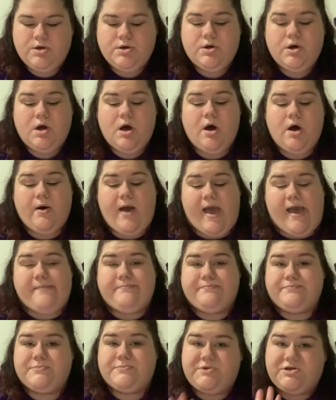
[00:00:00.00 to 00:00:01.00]
Okay,
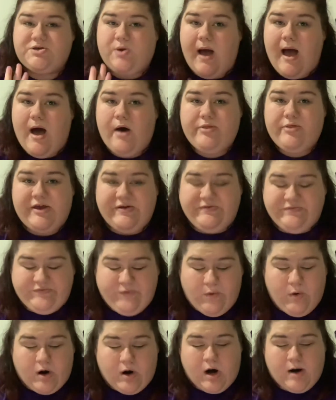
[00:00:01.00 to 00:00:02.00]
so how they
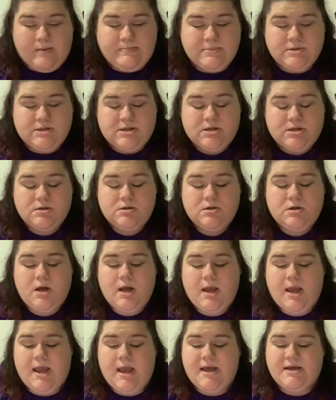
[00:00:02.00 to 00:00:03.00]
formed
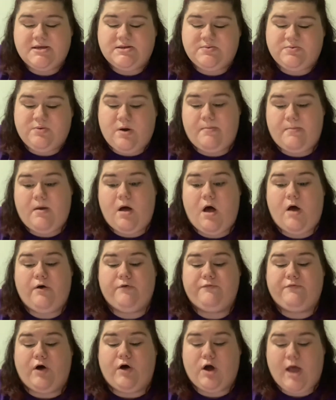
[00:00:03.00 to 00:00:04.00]
is from a
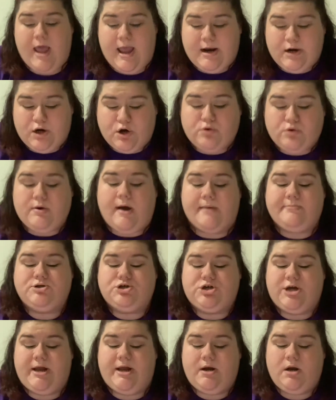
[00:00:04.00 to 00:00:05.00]
volcanic
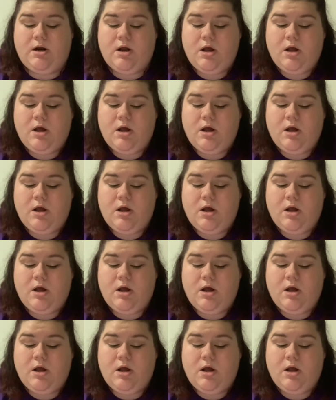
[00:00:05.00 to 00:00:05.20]
eruption,